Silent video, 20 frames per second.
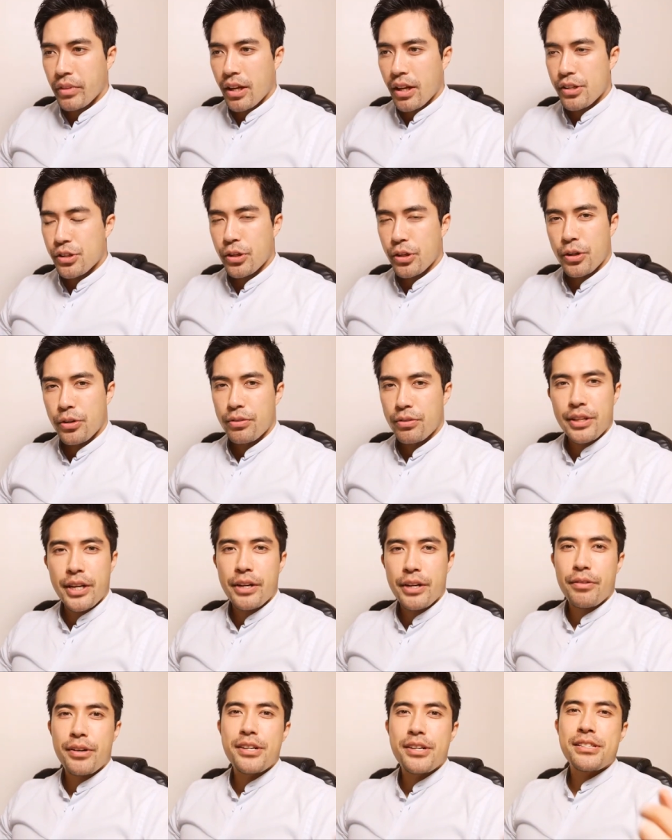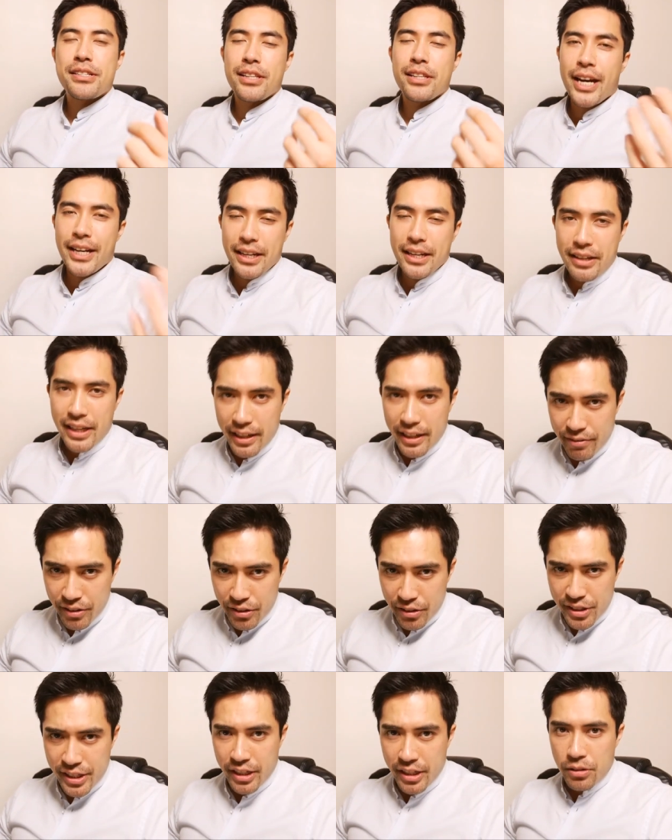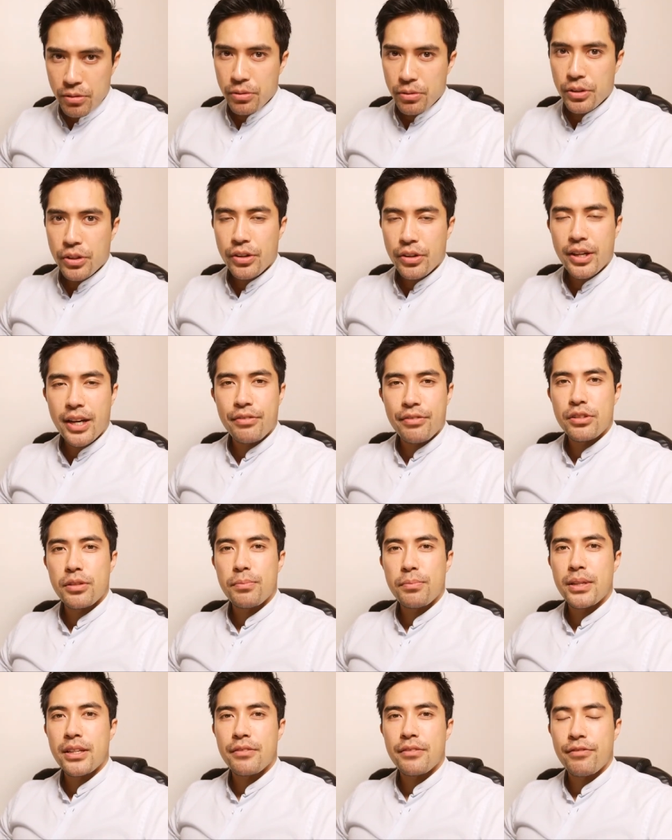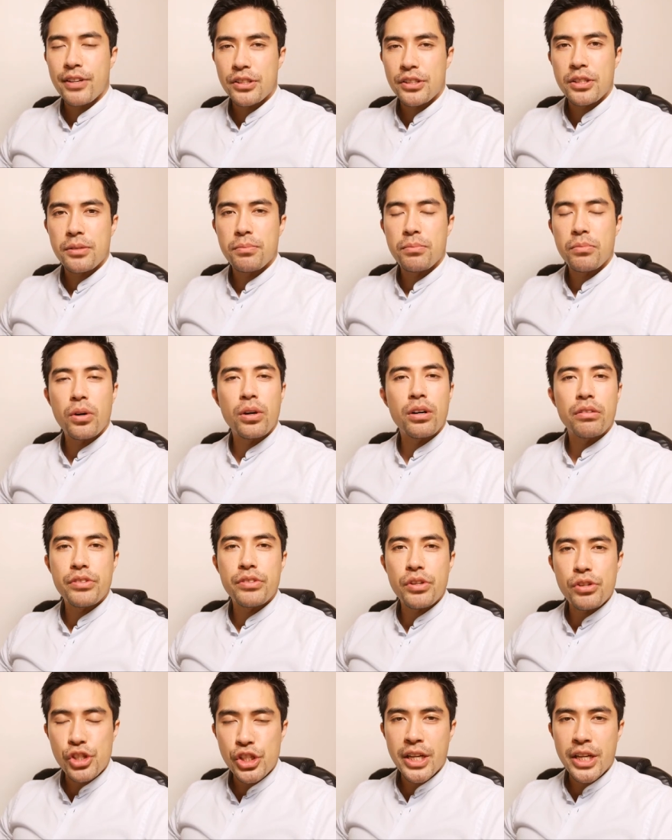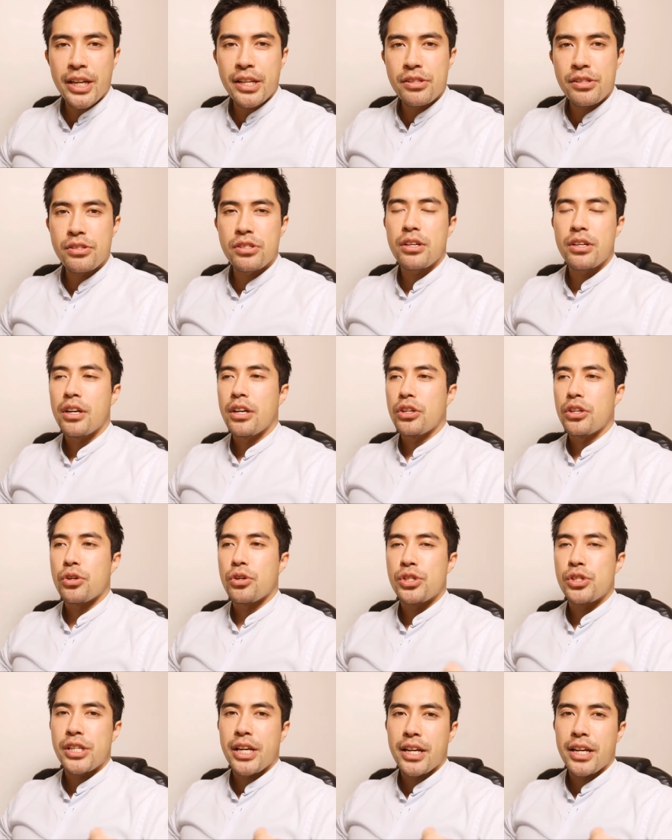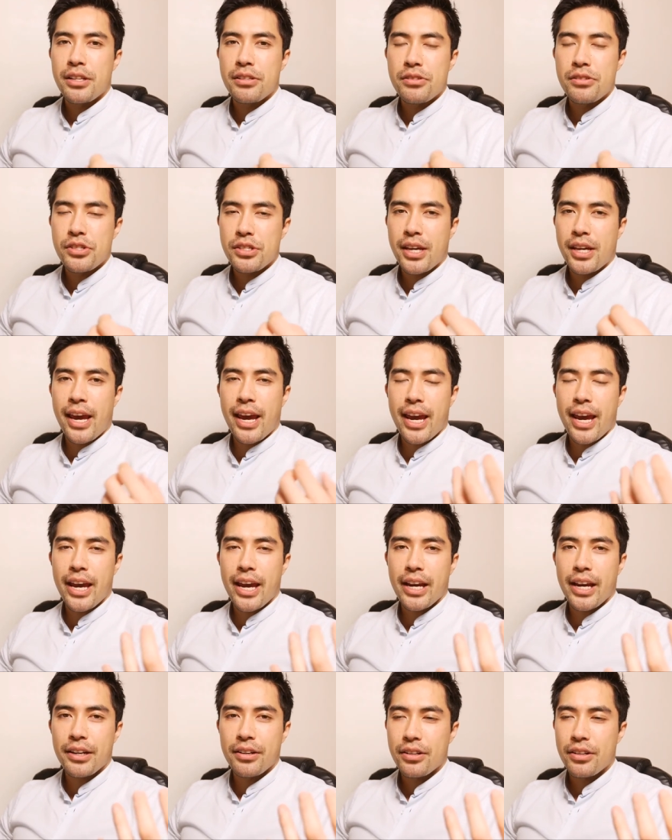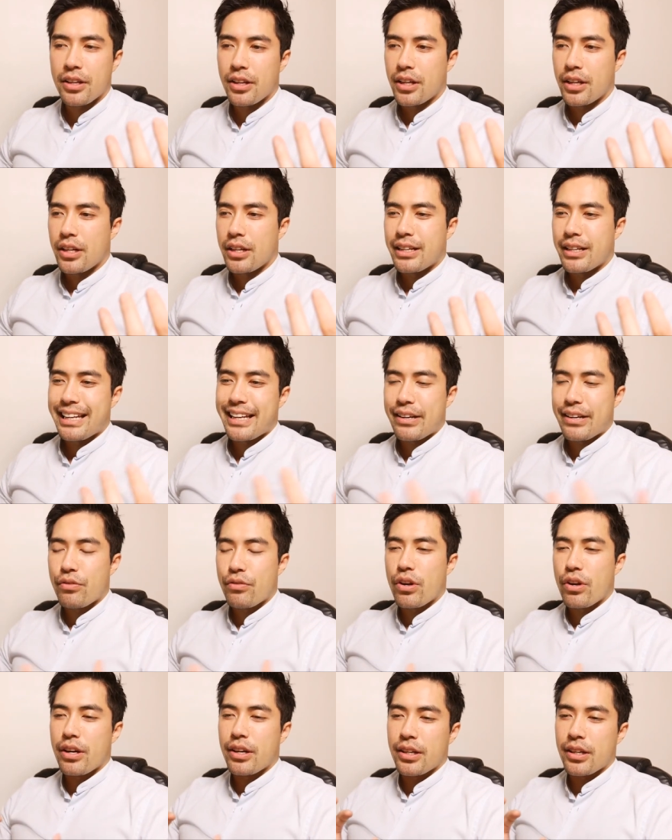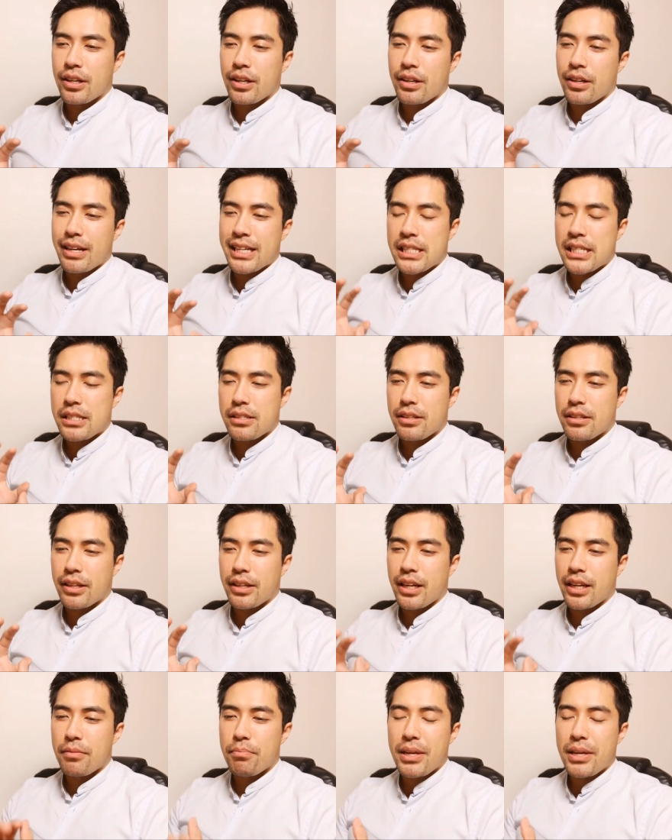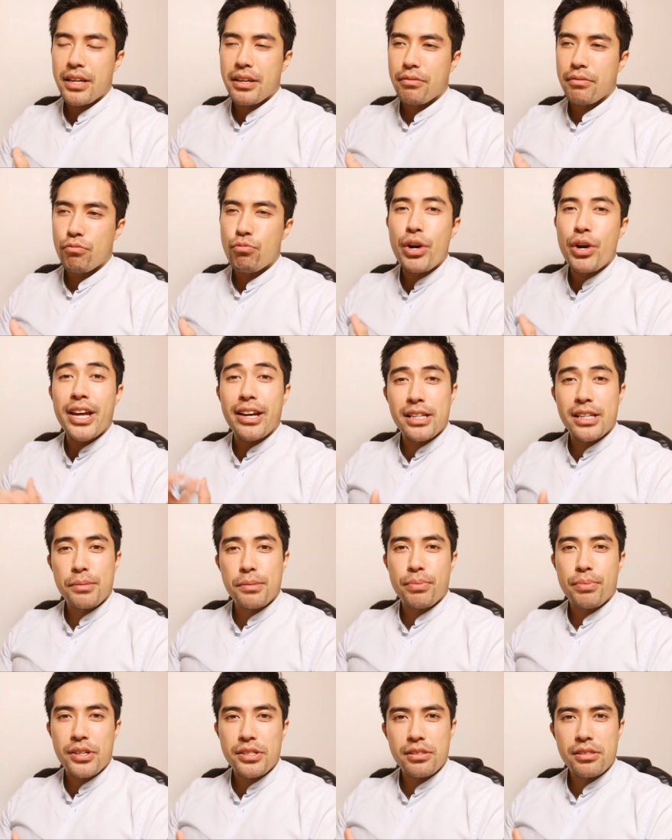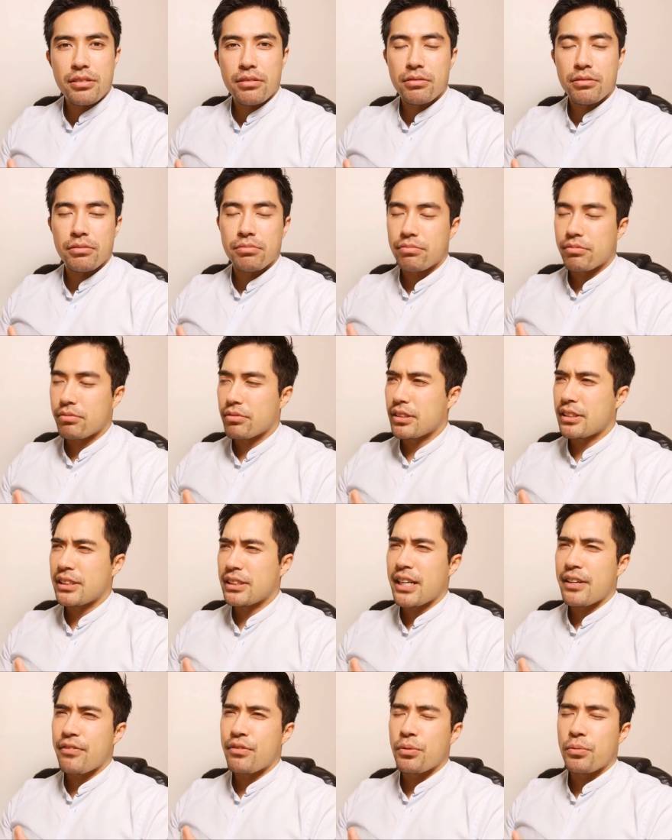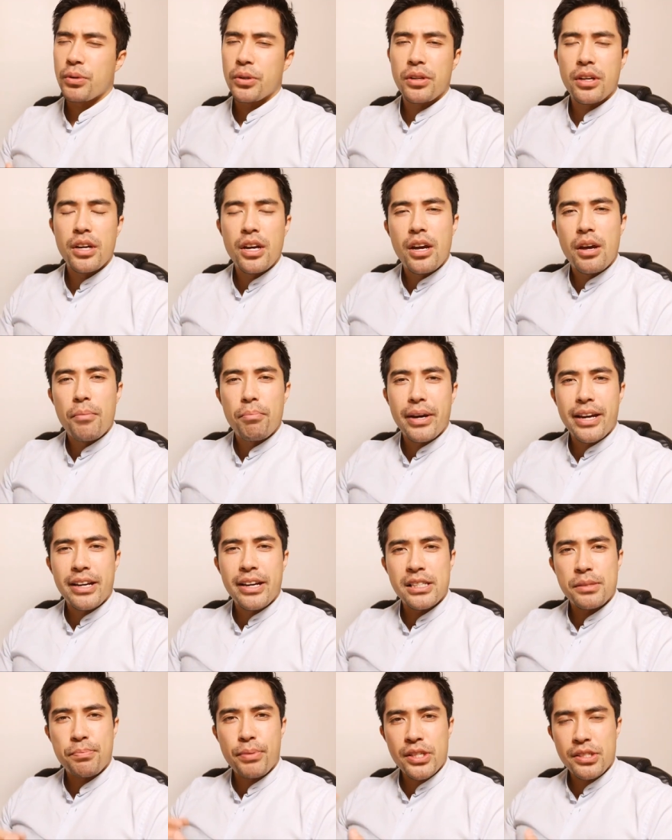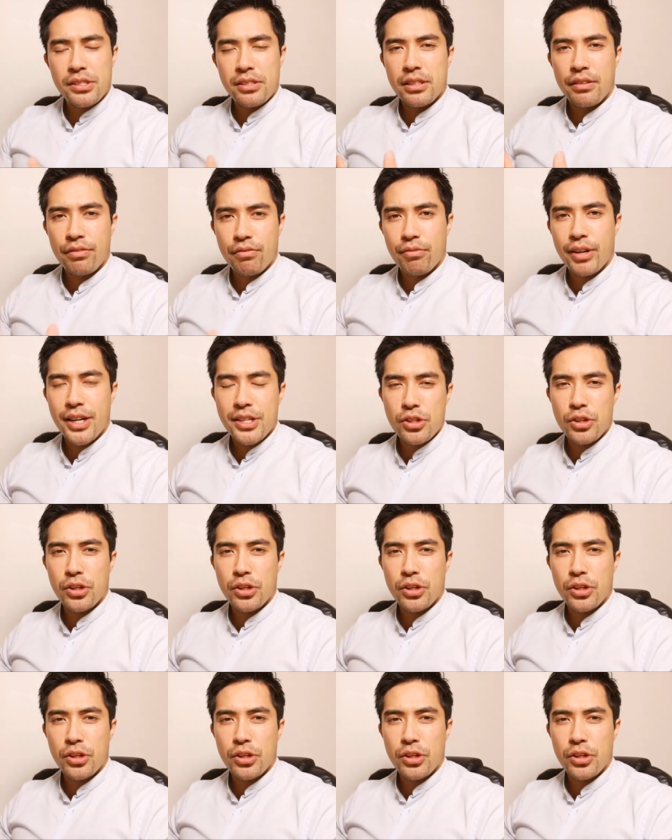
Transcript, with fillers: So there is light at the end of the tunnel. You don't have to be a victim of your genes. Your genes can uh, can be re-expressed, or oh, is that even a word? But expressed in different ways.